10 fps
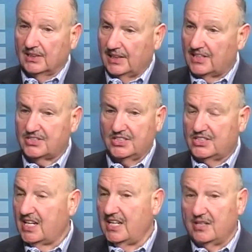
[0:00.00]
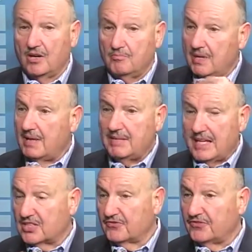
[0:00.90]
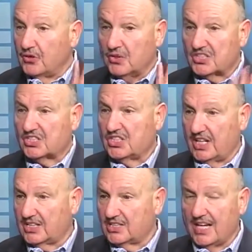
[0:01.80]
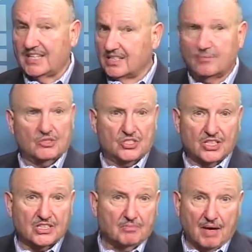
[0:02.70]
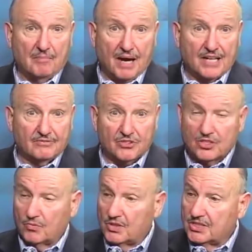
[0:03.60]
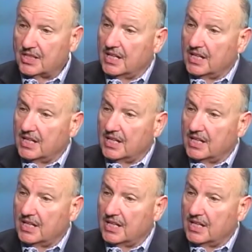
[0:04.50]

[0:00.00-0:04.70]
less than 10, maybe as few as 6. That number sticks in my mind for some reason.